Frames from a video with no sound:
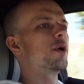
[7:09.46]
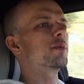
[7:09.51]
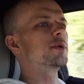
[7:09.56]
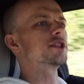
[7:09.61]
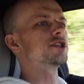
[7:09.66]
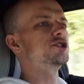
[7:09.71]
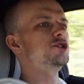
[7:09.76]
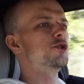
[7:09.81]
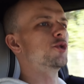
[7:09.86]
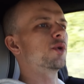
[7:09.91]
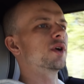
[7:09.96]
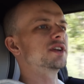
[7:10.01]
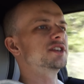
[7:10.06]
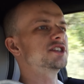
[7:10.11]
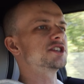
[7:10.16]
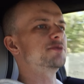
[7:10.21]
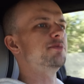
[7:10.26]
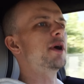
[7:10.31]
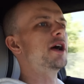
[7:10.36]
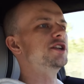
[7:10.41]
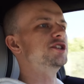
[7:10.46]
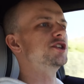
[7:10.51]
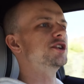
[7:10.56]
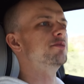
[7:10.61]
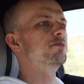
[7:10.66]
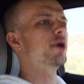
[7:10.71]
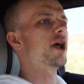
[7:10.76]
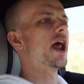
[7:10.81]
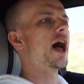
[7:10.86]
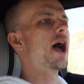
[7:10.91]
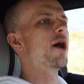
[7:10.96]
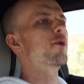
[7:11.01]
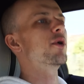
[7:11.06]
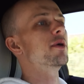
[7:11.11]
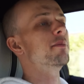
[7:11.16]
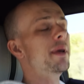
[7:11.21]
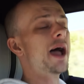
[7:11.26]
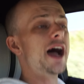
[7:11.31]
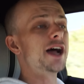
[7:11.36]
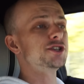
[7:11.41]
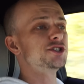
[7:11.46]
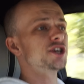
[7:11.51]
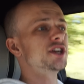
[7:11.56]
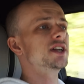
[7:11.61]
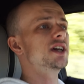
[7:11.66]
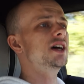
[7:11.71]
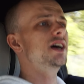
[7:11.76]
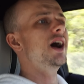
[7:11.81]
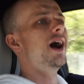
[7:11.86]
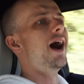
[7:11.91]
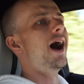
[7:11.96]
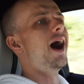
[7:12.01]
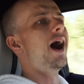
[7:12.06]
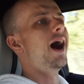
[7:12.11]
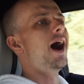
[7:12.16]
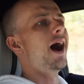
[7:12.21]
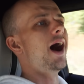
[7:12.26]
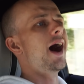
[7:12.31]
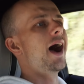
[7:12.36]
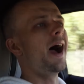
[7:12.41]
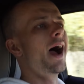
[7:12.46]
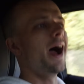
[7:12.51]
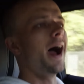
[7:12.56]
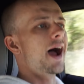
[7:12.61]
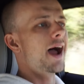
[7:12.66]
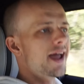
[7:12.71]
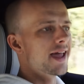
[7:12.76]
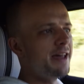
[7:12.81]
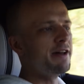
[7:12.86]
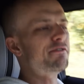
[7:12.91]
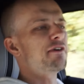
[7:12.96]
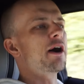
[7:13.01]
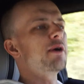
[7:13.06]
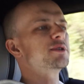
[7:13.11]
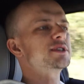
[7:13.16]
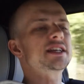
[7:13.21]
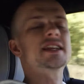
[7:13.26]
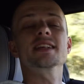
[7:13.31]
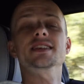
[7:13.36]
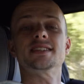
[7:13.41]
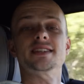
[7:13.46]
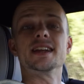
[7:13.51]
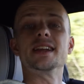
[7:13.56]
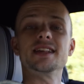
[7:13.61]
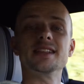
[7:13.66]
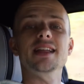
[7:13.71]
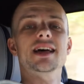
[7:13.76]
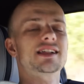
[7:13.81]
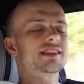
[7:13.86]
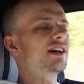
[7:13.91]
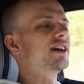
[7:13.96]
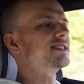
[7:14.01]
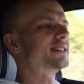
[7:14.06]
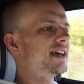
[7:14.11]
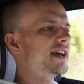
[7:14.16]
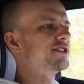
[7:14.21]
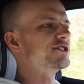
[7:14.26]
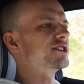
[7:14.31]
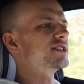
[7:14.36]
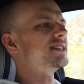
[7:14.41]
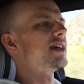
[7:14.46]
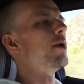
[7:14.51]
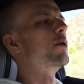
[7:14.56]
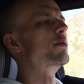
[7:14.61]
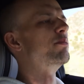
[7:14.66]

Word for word: one with the touring suspension, but I would imagine uh, if I was in a city like Los Angeles, I